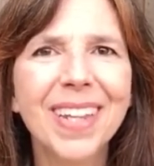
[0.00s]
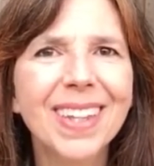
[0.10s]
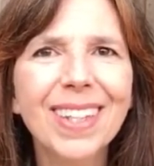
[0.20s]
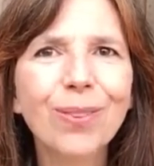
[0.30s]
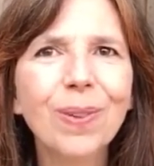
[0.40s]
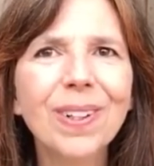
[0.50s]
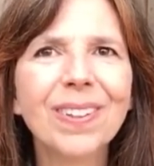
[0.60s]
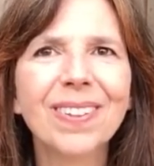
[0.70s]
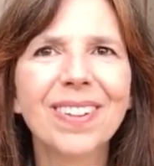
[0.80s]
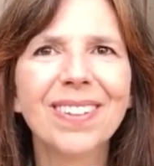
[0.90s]
These
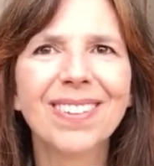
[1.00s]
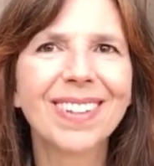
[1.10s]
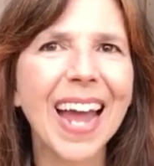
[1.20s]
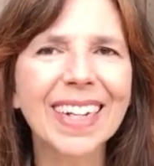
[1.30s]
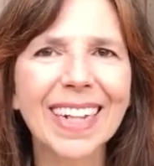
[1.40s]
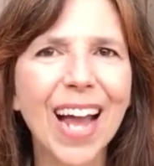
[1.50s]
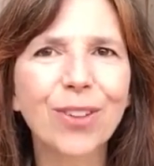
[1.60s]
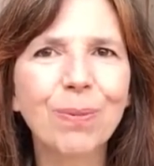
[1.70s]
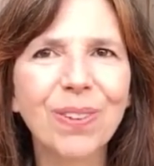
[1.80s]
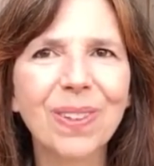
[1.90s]
weren't static
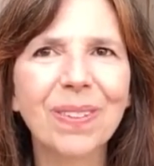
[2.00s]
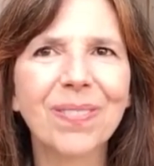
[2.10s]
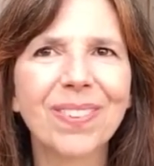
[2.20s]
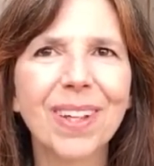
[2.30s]
house museums.